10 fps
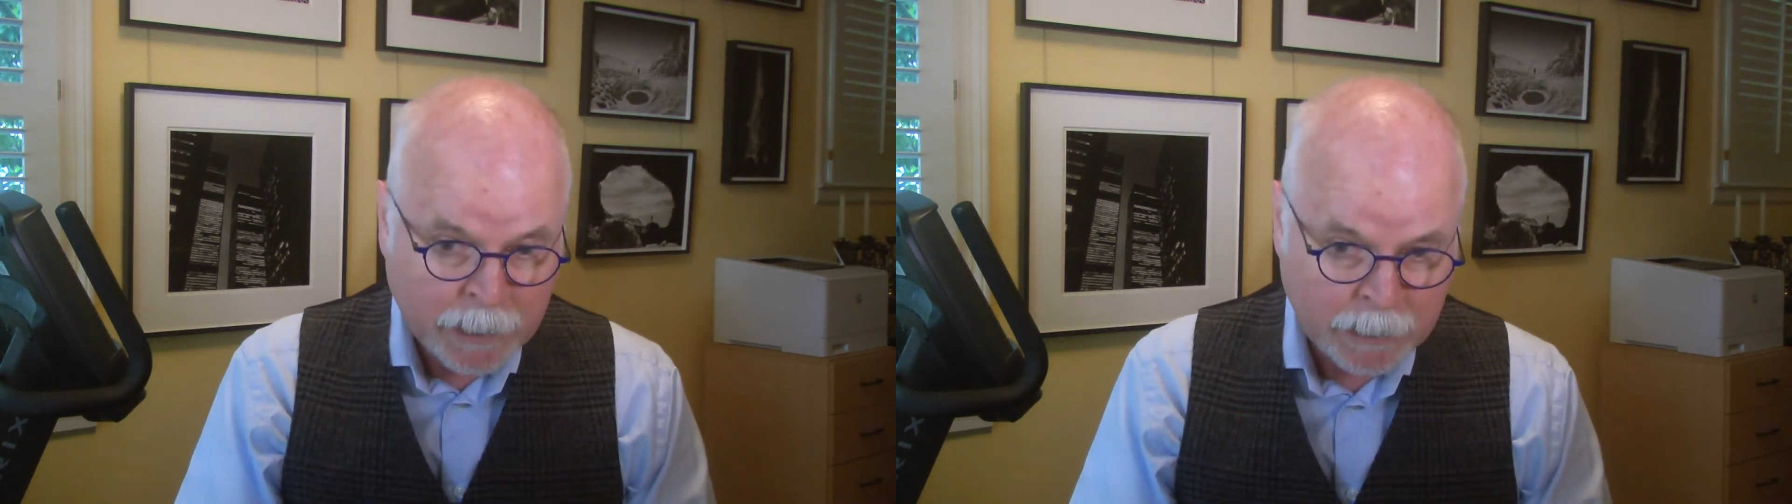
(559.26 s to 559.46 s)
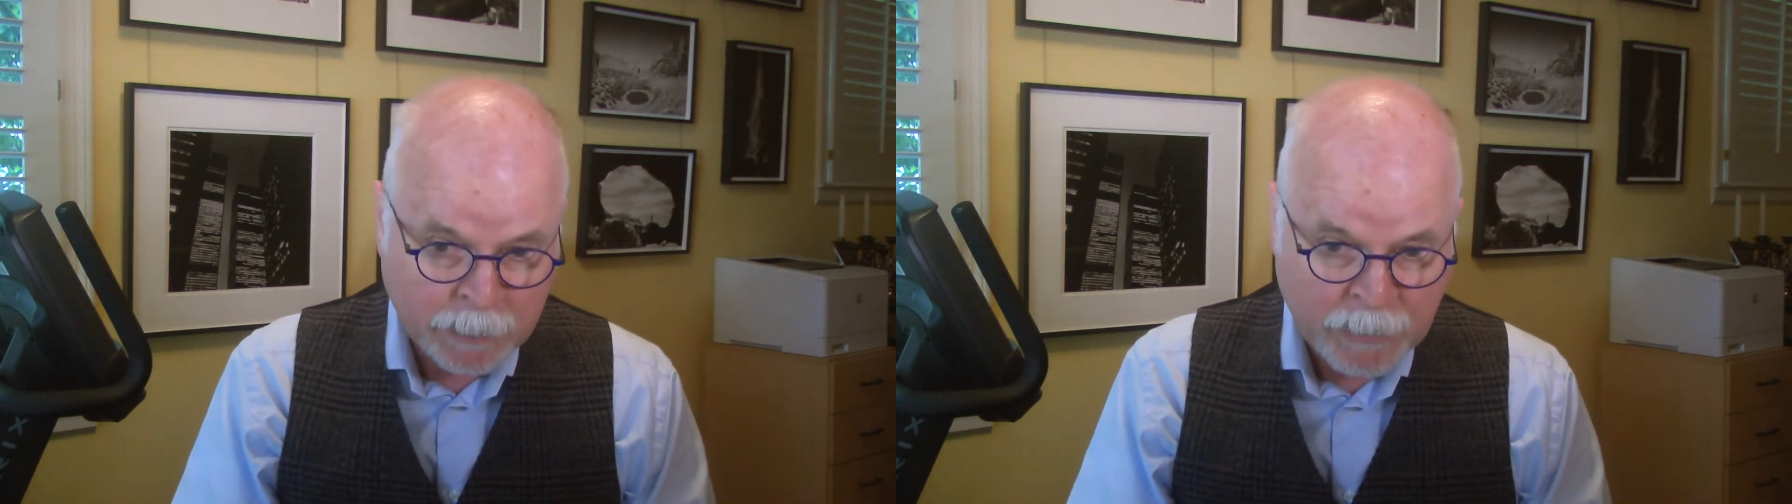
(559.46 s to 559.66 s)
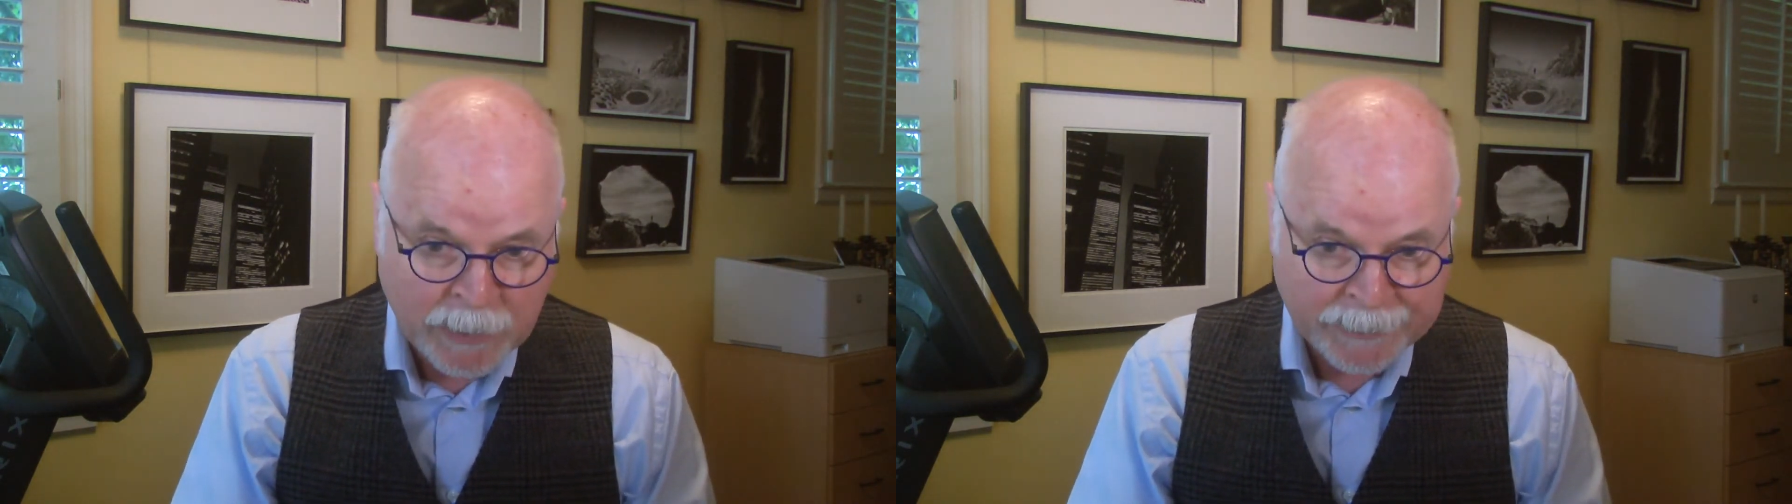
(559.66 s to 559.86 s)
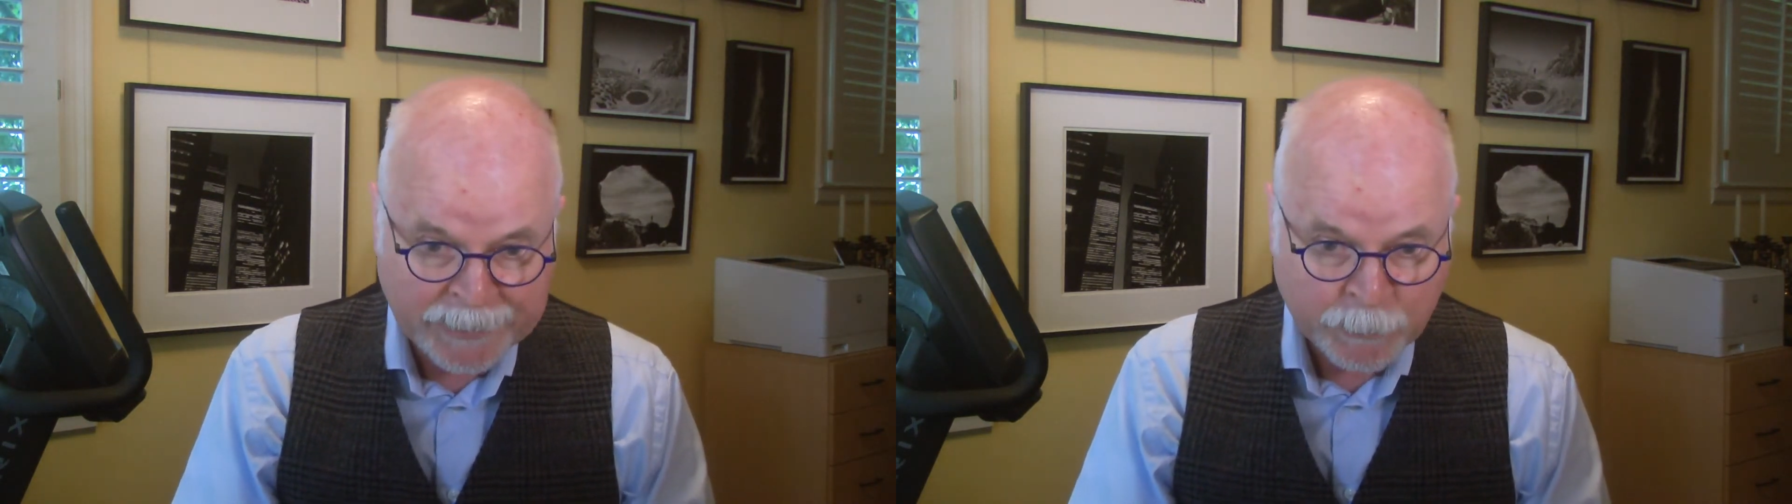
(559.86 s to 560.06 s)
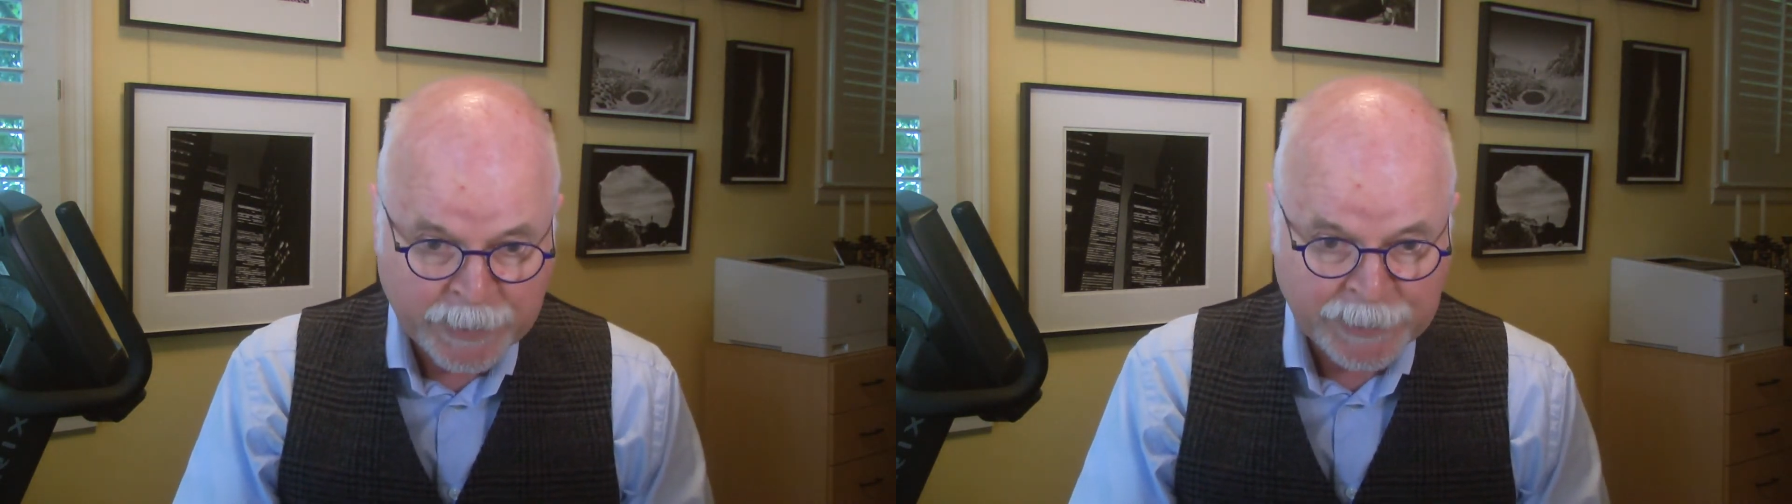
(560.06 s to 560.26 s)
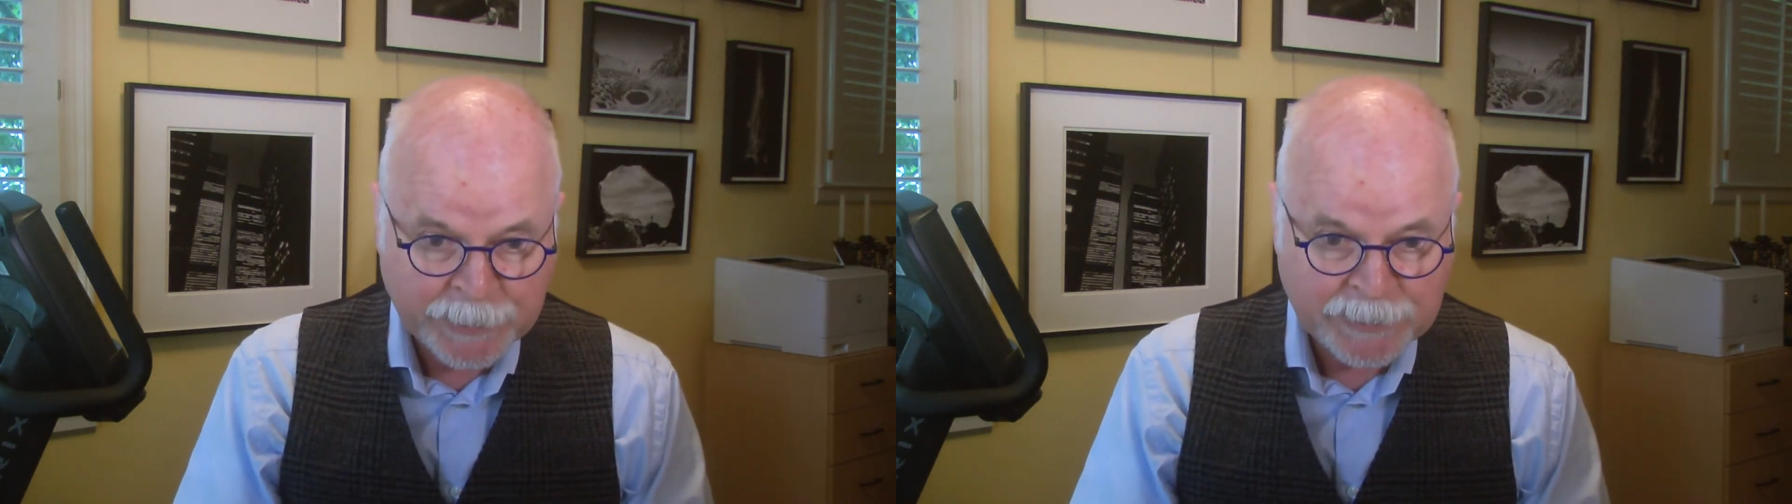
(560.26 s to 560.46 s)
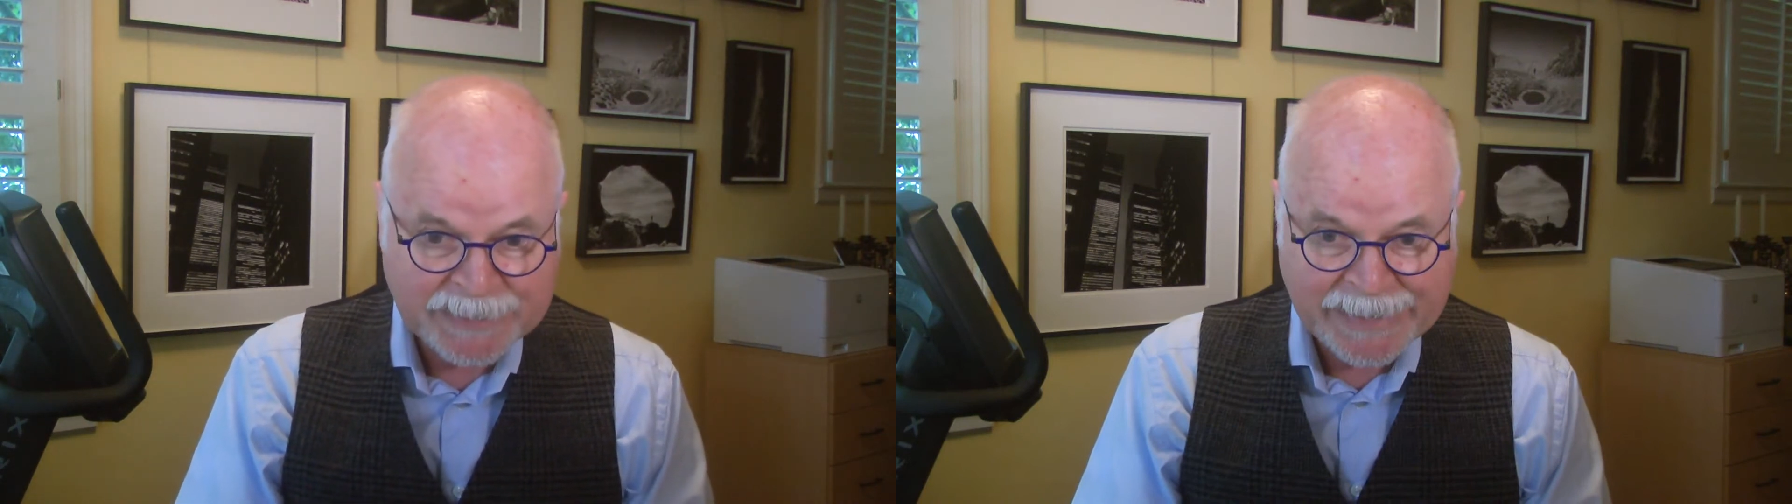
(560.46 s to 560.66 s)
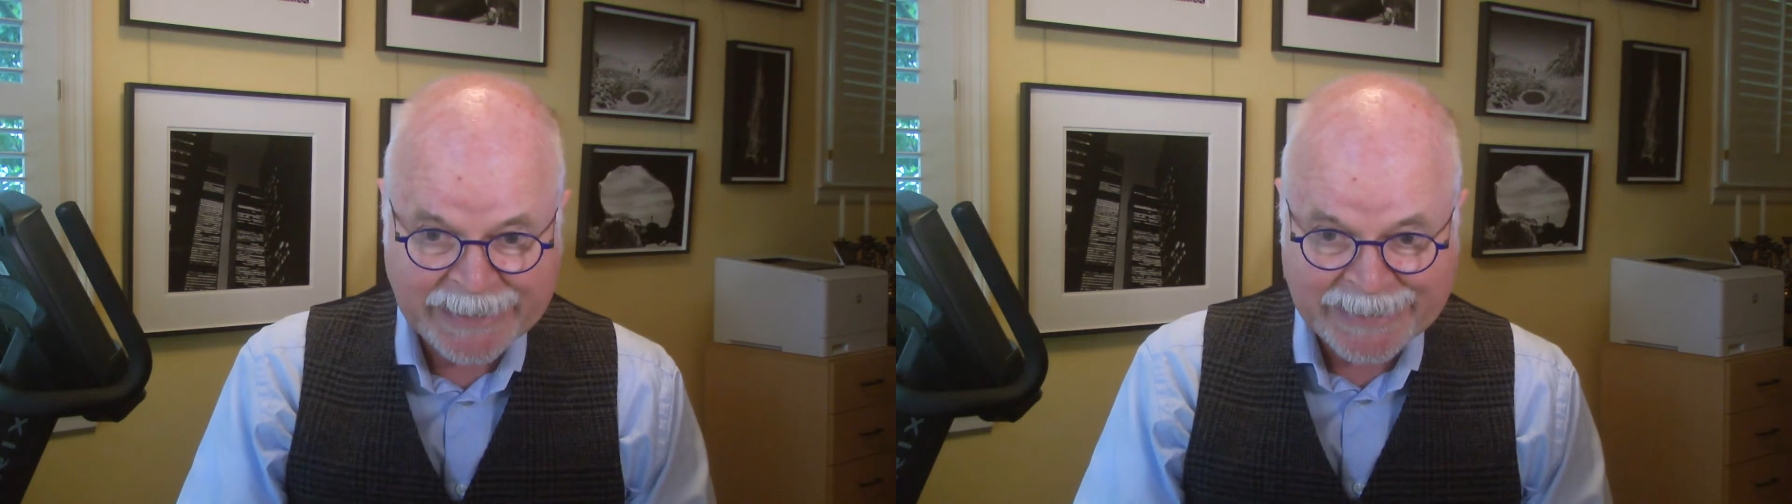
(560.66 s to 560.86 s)
a model that we use,
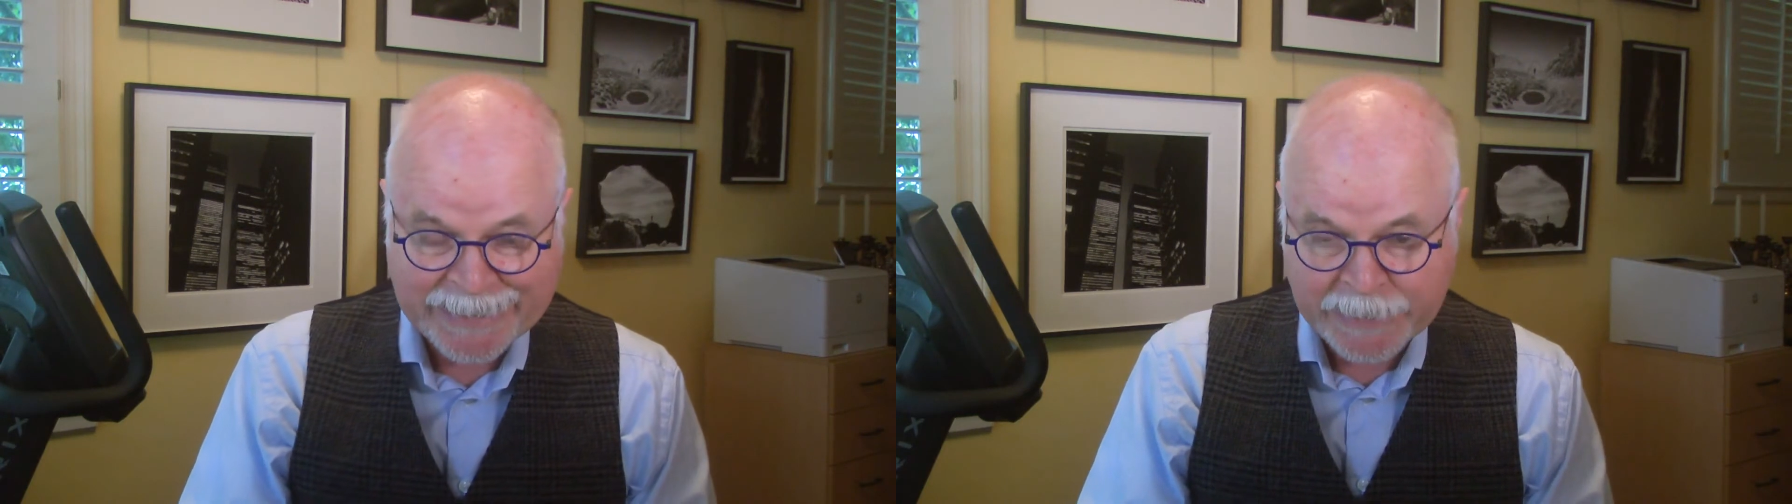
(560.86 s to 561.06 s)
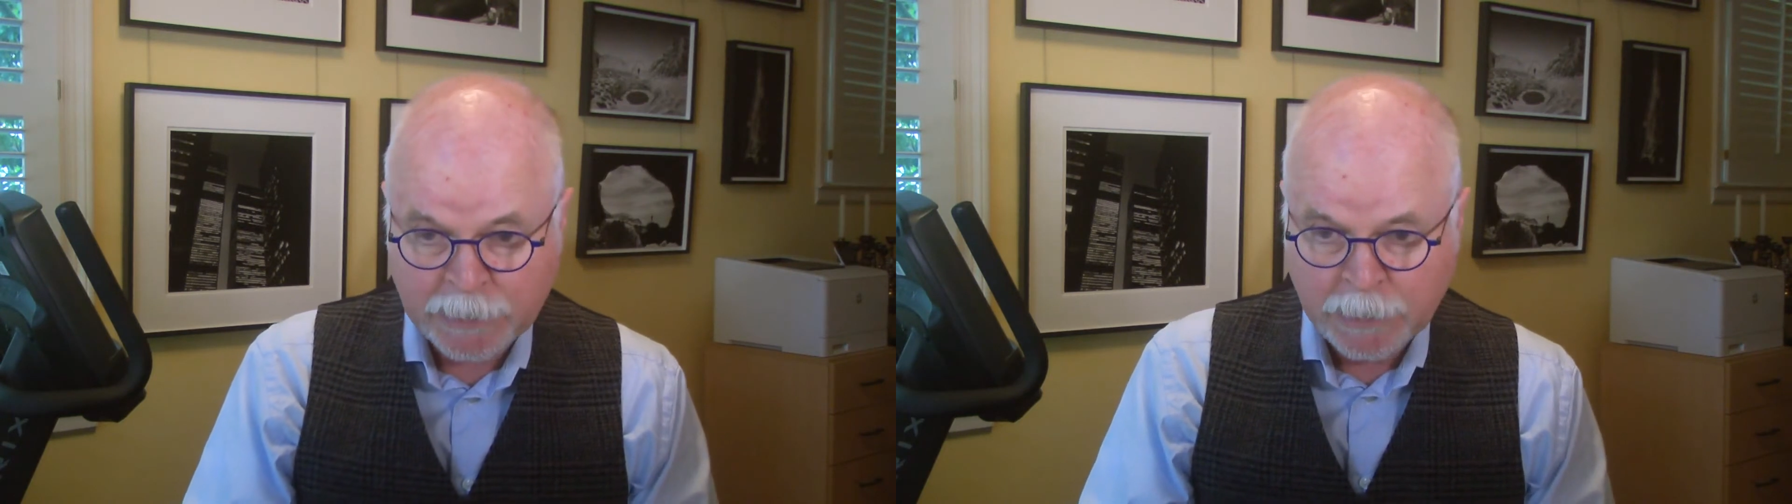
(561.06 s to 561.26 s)
Nadine,